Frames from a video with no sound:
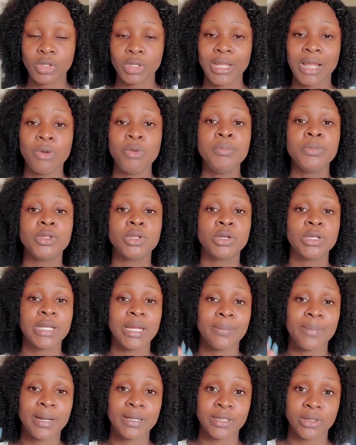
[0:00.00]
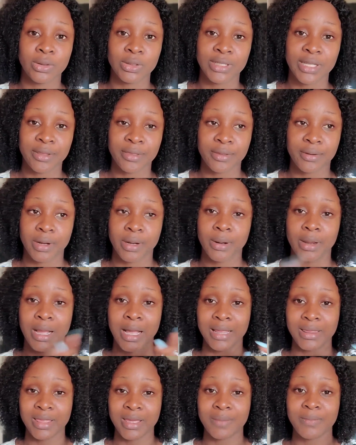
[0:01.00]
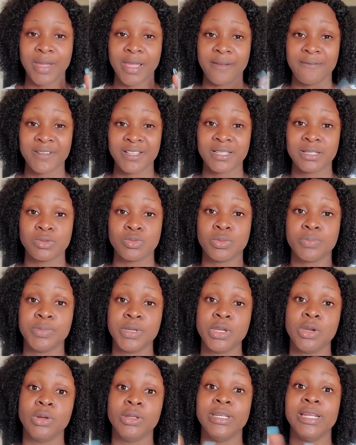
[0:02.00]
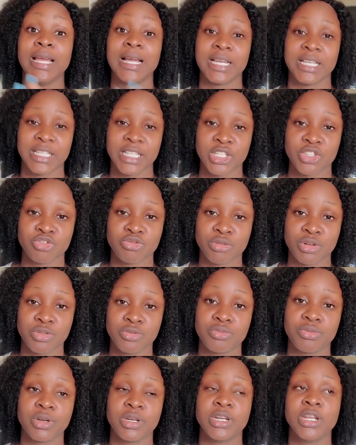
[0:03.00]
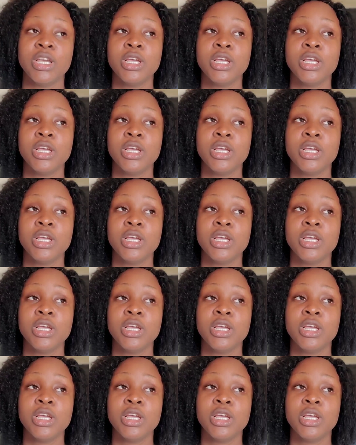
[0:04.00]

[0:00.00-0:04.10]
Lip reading: I won't be talking about the other three. I think my emphasis will be on the architectural drawing.